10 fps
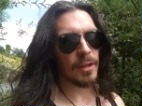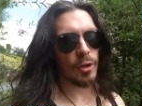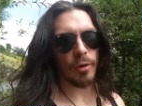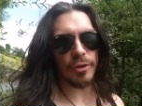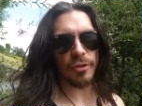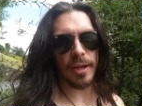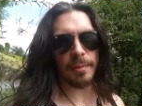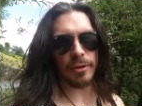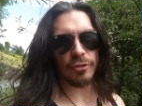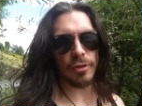you know, I try
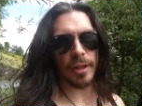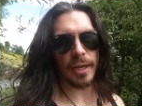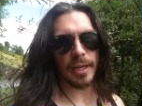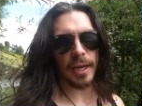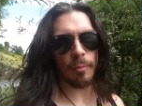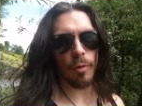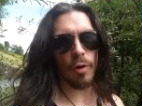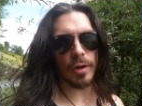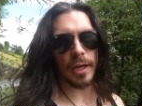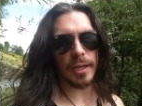and make sure that I get a
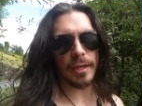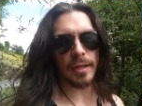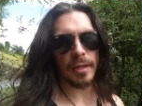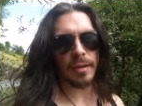walk in